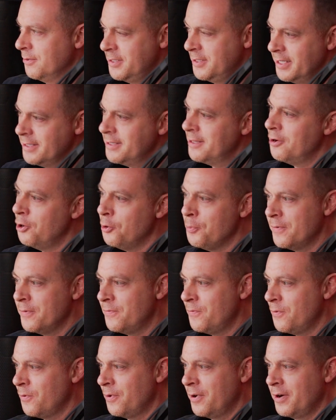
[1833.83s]
sit the
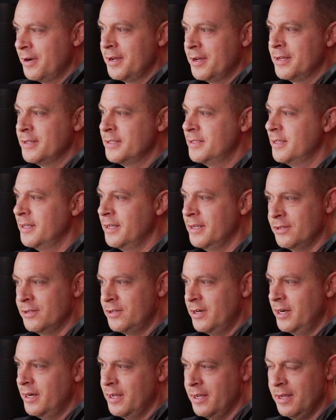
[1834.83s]
open for us
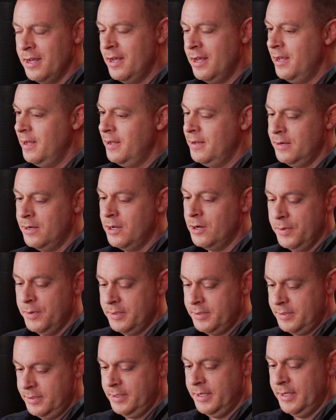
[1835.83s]
and trying to,
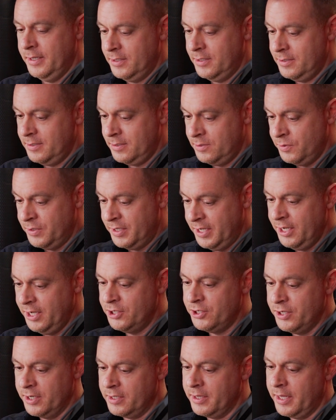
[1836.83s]
no, it's
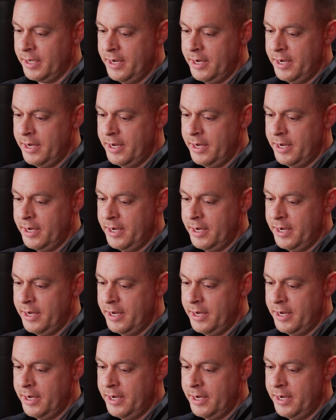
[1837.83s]
strategic.